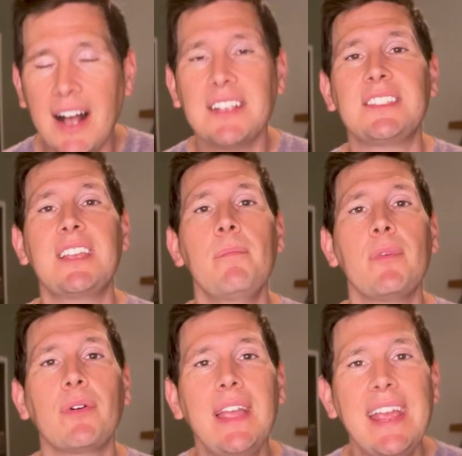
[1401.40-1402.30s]
a
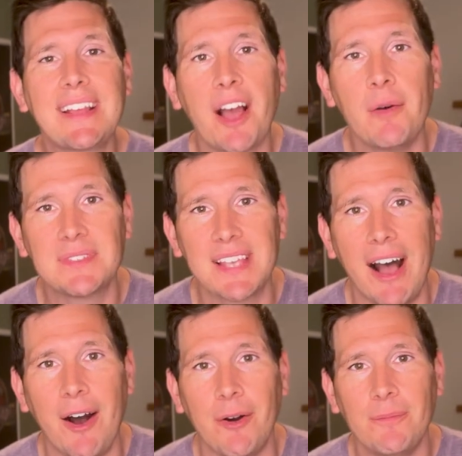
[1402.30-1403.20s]
submarine comes
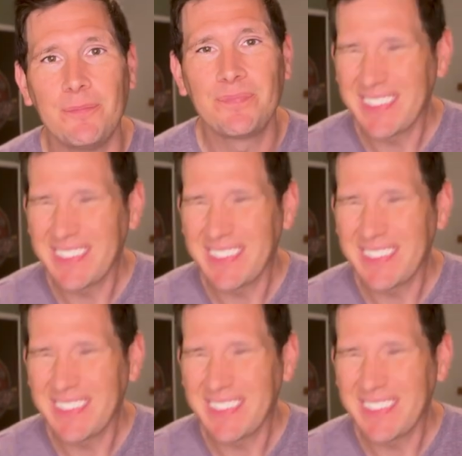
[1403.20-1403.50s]
out.